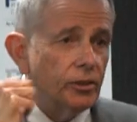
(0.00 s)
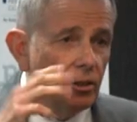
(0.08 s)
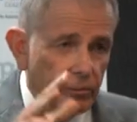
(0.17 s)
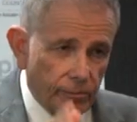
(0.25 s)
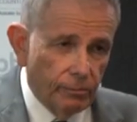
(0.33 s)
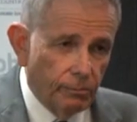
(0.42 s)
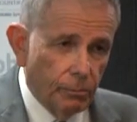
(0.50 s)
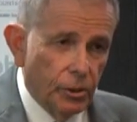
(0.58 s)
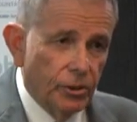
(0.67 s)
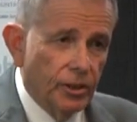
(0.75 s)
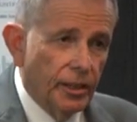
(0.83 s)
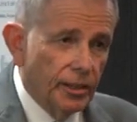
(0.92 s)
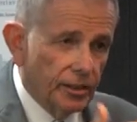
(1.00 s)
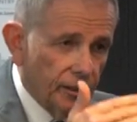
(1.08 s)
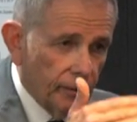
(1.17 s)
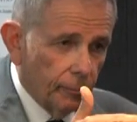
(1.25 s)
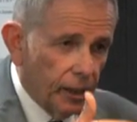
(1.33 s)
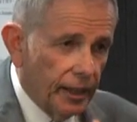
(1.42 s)
got person X
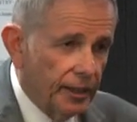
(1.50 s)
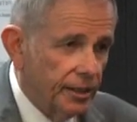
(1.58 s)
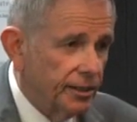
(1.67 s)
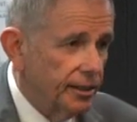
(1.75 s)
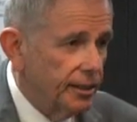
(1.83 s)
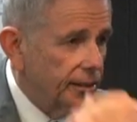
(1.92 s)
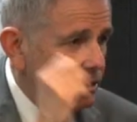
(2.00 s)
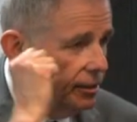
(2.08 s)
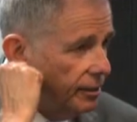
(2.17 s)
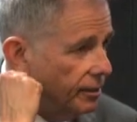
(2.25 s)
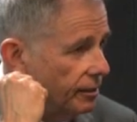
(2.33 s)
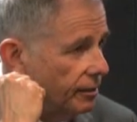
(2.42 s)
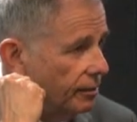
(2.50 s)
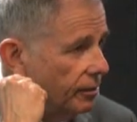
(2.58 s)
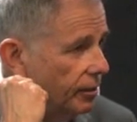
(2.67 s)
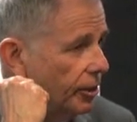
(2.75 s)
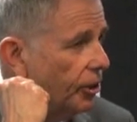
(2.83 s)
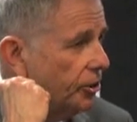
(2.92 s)
and the plan is this, and
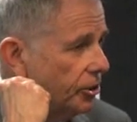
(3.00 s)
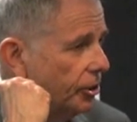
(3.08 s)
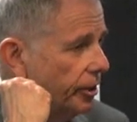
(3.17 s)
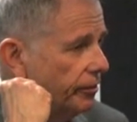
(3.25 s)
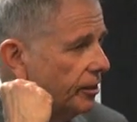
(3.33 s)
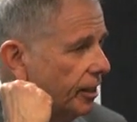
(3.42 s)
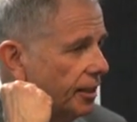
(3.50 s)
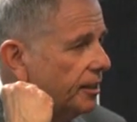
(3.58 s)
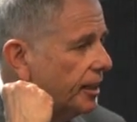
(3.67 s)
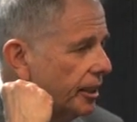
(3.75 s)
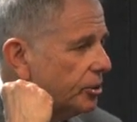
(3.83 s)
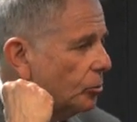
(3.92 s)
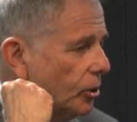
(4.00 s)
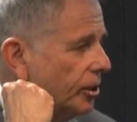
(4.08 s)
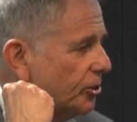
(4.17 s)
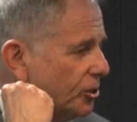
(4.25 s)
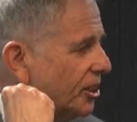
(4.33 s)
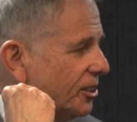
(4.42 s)
I noticed you haven't done X, Y,
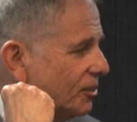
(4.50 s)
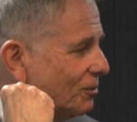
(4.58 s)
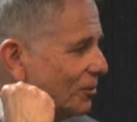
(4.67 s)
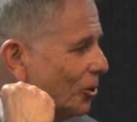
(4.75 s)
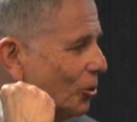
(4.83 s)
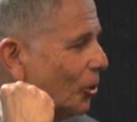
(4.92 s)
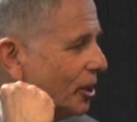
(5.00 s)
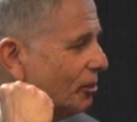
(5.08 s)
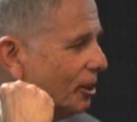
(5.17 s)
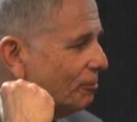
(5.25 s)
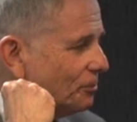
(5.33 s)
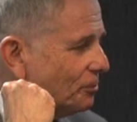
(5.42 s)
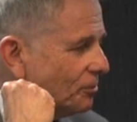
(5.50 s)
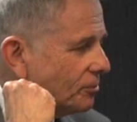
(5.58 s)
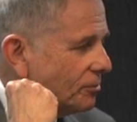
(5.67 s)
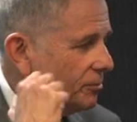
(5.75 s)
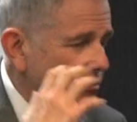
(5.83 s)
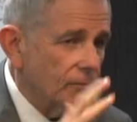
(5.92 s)
or Z, or whatever.
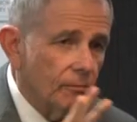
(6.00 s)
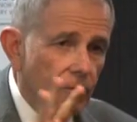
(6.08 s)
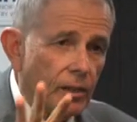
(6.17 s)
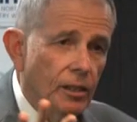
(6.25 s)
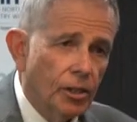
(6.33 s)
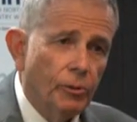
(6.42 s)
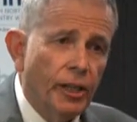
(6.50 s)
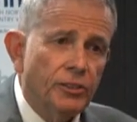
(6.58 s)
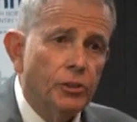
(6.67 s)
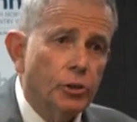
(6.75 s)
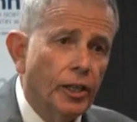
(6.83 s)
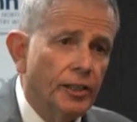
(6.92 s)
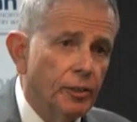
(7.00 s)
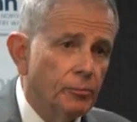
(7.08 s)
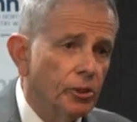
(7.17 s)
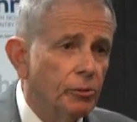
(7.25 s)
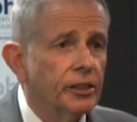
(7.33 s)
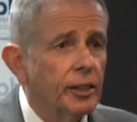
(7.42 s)
So we had to train them.
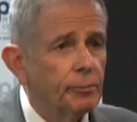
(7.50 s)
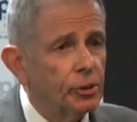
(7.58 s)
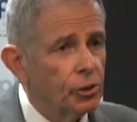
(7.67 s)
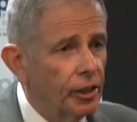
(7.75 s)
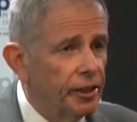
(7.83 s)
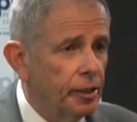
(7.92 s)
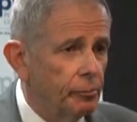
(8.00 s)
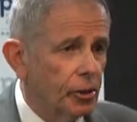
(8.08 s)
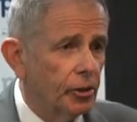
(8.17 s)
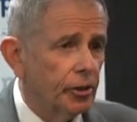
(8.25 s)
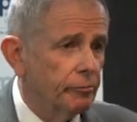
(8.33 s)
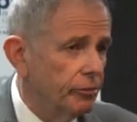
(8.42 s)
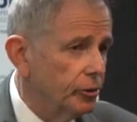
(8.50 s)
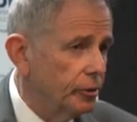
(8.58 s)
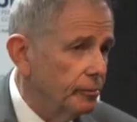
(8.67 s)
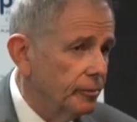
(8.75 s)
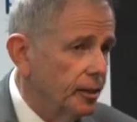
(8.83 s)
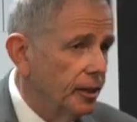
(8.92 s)
So we set up a training program for
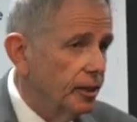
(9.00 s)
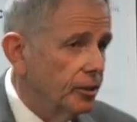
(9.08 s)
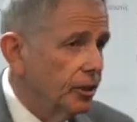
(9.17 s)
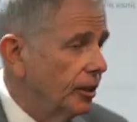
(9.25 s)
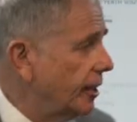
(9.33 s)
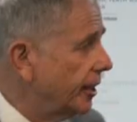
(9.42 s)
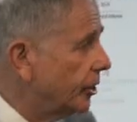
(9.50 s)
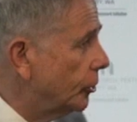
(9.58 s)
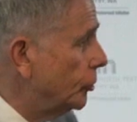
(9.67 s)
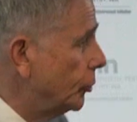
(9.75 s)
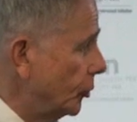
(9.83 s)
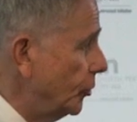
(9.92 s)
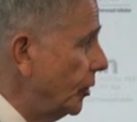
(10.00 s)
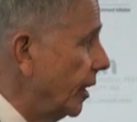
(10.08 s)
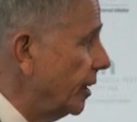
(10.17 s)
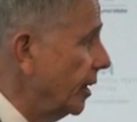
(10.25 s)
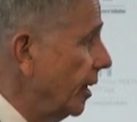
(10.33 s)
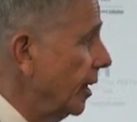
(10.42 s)
them so that they could do
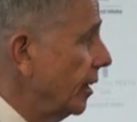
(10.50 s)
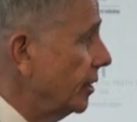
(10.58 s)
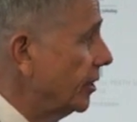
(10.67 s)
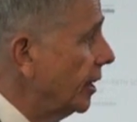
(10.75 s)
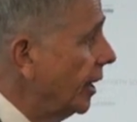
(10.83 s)
that. So